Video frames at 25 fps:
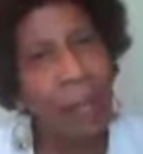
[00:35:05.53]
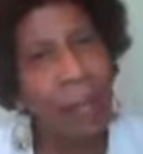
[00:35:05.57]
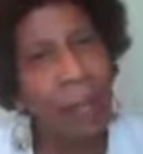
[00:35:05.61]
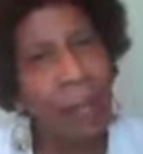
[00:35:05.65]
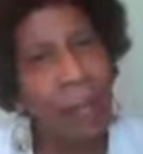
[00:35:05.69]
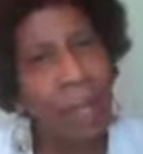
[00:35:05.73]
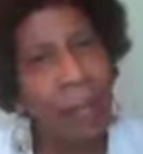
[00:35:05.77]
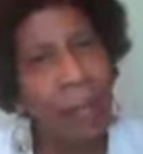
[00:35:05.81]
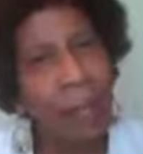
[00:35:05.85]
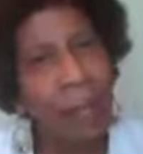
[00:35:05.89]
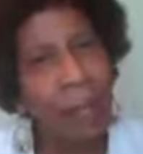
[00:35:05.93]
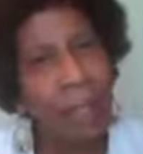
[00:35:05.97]

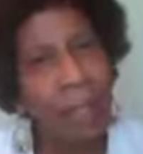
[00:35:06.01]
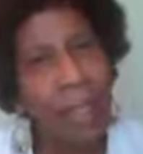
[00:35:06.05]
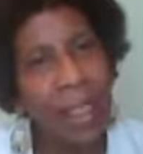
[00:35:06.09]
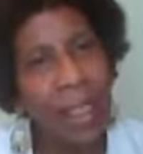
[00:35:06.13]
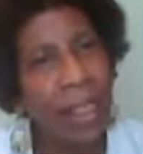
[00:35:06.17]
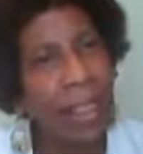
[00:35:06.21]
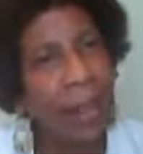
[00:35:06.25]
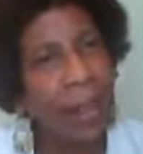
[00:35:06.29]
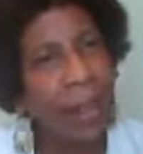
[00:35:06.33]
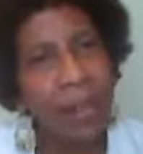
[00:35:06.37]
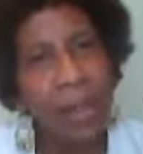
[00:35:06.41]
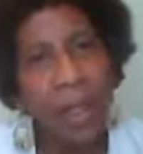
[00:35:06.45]
And
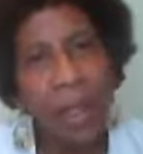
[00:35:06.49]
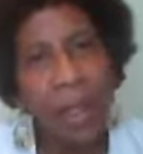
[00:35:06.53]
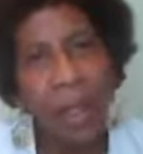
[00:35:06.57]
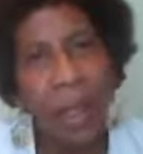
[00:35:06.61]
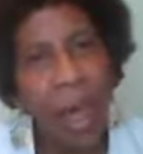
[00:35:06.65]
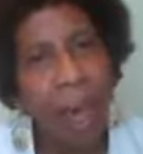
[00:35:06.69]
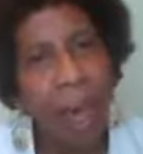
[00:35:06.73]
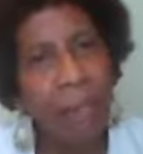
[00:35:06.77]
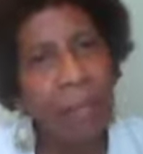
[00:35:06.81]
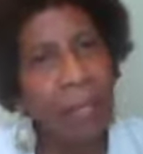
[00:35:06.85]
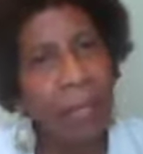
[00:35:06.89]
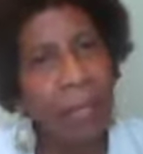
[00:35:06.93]

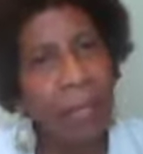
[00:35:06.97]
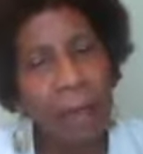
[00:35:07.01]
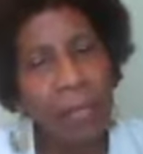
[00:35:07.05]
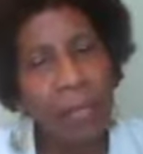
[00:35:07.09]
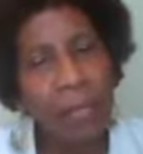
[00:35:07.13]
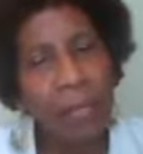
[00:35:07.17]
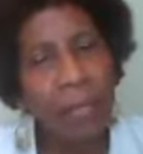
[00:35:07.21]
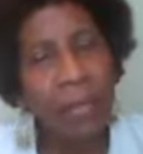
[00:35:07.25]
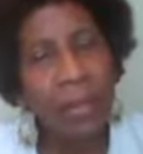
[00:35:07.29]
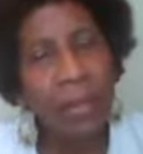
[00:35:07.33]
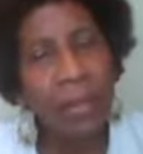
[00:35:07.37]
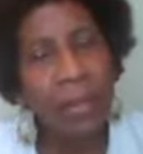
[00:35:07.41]

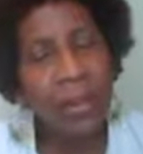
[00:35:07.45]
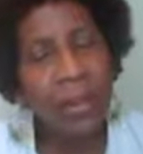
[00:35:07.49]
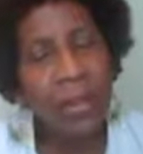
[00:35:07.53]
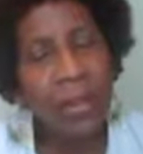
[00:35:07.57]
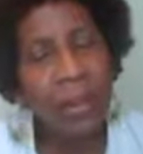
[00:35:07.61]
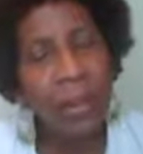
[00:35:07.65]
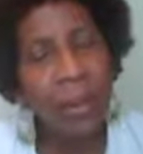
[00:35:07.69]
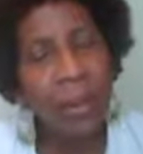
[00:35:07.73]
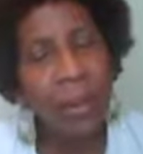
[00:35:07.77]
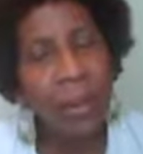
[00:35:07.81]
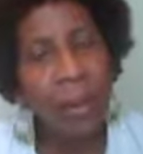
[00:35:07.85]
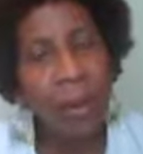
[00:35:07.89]
I'm
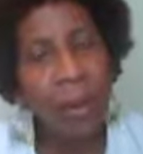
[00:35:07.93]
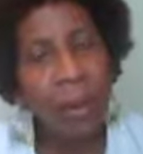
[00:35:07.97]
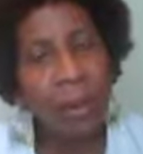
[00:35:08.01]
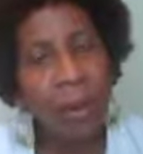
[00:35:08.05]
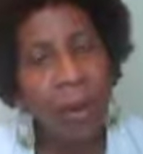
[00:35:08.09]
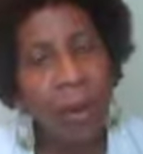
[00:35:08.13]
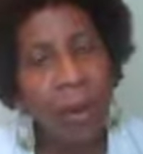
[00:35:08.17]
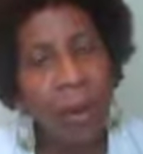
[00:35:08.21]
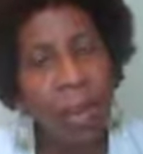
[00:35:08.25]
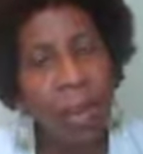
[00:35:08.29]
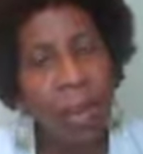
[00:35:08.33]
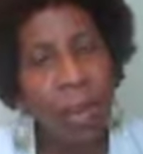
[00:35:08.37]
I'm
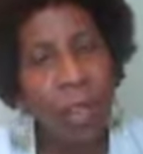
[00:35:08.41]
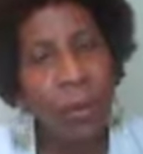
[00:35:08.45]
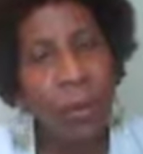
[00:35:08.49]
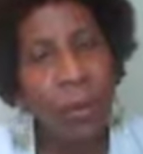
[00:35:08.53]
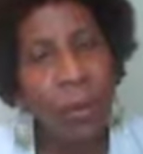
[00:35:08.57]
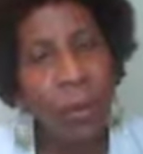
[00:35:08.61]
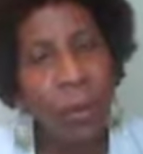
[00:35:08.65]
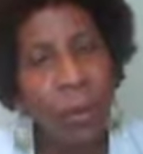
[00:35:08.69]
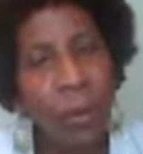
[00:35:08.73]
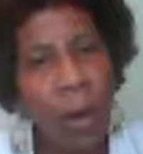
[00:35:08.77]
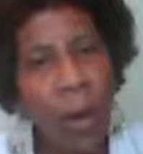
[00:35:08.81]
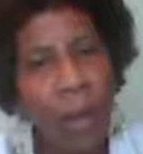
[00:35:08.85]
talking
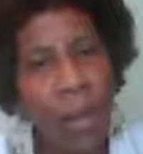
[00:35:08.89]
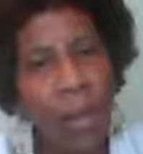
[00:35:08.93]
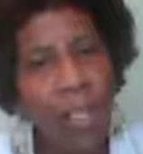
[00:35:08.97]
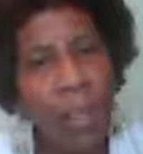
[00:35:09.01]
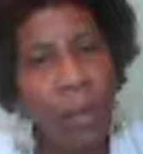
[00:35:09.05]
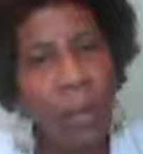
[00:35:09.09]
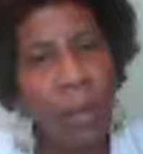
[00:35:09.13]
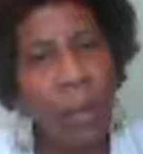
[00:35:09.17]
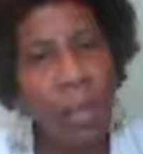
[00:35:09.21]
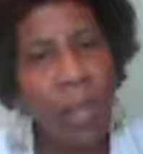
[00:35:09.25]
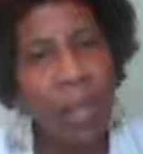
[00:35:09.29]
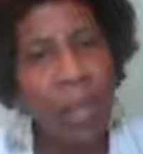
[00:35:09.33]
group wise,
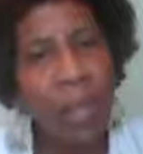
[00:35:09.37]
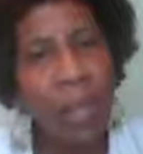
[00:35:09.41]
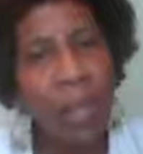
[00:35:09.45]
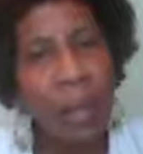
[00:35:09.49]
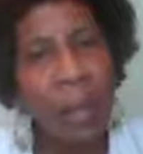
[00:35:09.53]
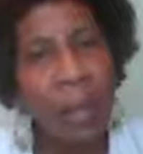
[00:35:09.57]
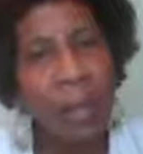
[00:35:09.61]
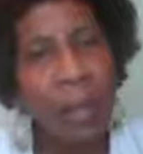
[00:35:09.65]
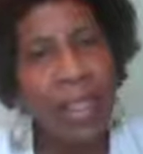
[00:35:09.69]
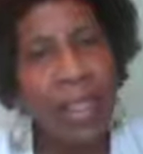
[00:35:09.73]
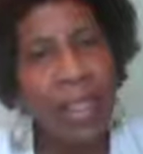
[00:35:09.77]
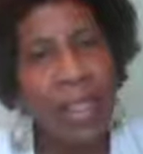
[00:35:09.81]
but it
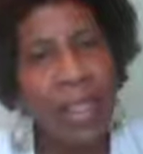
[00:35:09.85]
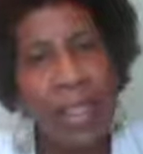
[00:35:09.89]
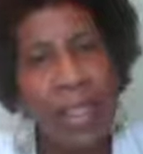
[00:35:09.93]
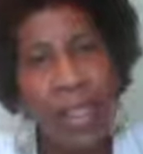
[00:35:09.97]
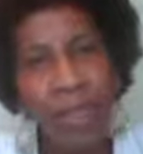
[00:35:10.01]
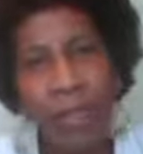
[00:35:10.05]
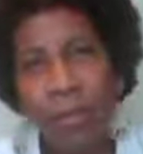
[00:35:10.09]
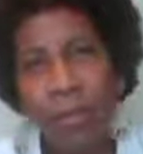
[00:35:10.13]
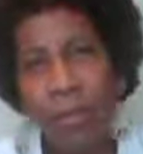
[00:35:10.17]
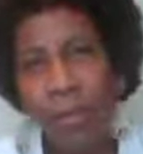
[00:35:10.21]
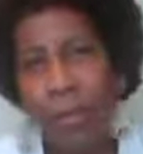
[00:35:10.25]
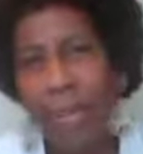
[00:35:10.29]
makes a
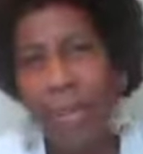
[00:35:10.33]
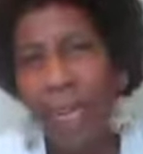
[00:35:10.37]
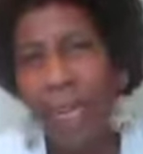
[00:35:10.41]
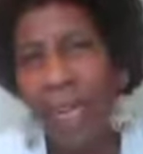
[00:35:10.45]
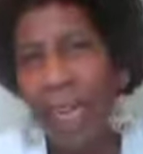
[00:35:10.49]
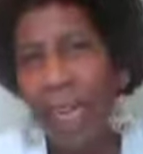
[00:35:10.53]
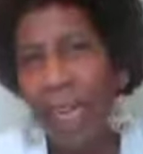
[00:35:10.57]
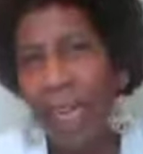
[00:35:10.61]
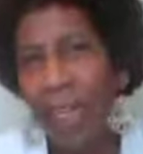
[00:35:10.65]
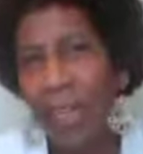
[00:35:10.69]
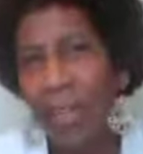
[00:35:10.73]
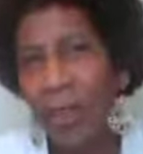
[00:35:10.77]
difference on
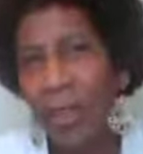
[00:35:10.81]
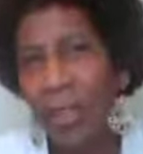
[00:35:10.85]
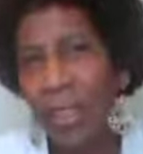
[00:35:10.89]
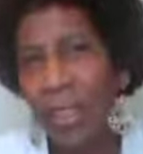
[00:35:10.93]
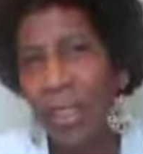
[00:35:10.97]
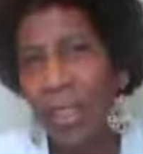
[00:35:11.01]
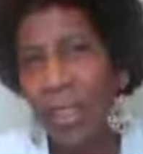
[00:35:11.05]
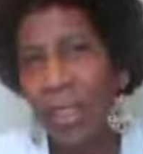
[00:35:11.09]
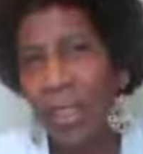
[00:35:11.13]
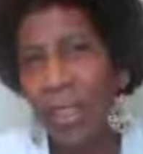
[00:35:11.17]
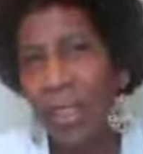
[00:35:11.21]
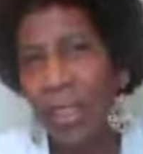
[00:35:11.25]
how you
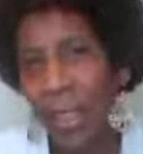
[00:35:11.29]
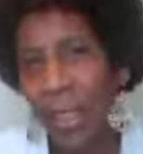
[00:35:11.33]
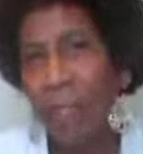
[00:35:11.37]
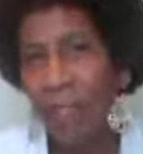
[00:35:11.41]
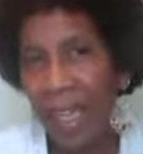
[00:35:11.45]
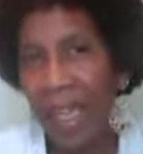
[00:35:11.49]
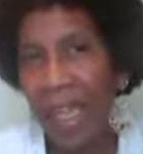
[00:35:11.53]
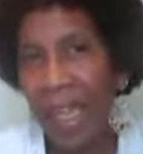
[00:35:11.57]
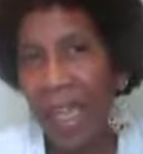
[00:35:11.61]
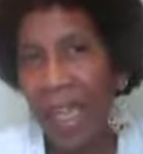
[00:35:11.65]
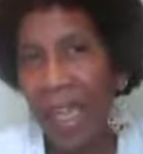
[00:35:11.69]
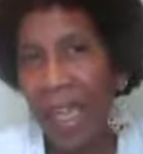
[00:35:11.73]
deal
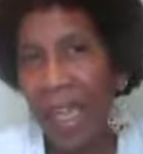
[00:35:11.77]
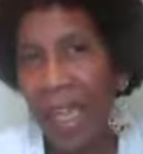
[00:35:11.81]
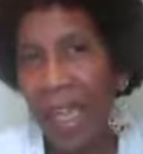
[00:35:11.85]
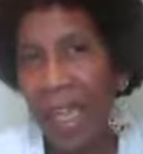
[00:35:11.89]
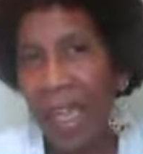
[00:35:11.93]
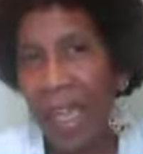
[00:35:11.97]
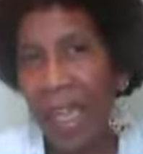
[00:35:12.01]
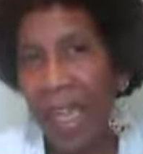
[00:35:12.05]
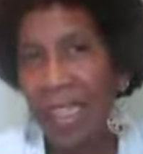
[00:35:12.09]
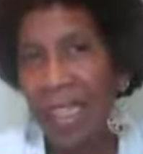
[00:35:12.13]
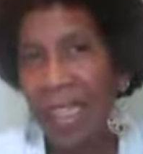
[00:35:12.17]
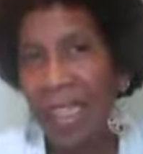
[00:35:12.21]
with
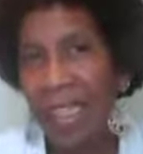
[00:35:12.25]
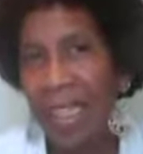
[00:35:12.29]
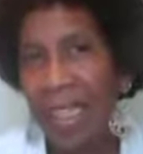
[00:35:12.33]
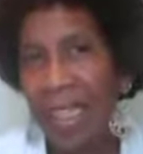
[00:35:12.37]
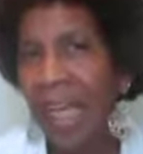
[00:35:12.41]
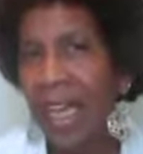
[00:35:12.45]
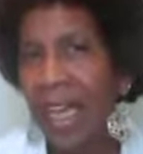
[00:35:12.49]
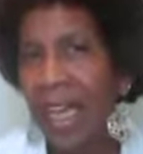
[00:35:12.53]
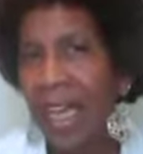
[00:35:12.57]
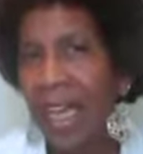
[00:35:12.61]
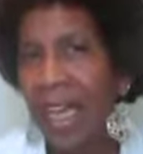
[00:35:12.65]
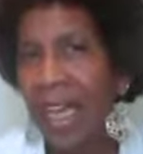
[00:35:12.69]
things and
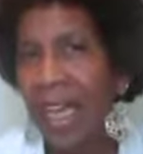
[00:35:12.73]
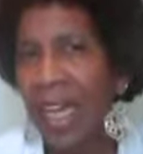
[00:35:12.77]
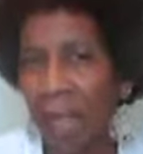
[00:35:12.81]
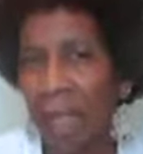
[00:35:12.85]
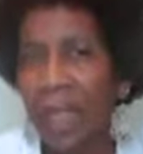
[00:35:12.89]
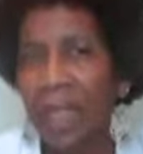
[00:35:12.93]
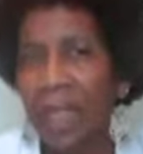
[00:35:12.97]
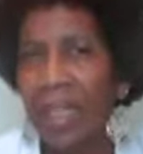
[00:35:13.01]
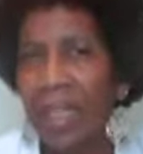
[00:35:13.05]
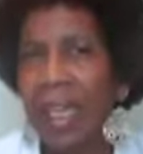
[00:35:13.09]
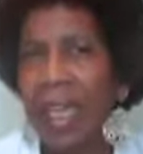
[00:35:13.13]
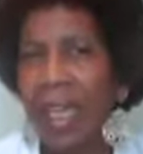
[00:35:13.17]
how
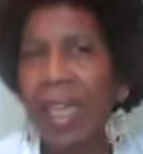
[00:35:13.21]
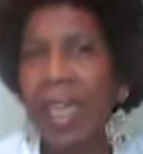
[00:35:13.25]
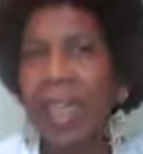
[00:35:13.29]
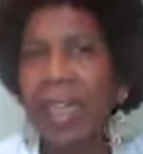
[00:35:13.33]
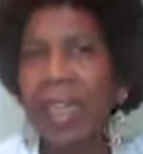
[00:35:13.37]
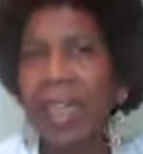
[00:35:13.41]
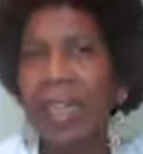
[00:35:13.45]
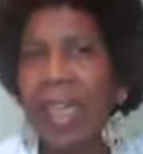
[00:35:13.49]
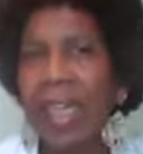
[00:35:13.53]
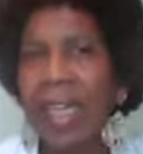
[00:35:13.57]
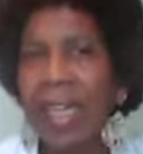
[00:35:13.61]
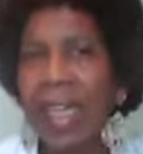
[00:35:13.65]
you look at
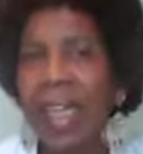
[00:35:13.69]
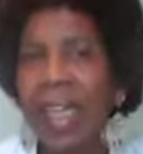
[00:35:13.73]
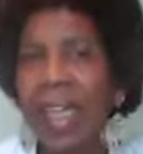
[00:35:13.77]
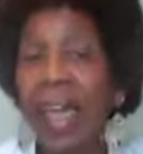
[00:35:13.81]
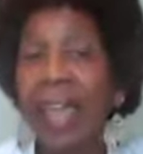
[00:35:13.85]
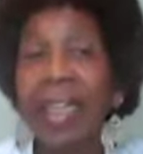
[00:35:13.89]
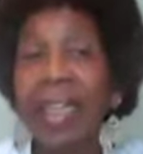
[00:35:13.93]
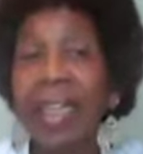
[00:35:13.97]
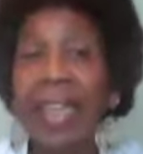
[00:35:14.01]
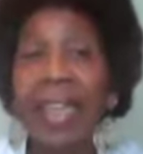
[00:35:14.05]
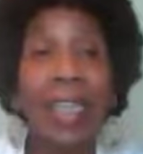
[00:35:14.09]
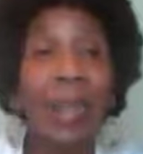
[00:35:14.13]

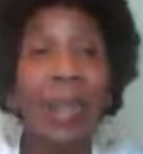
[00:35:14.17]
things.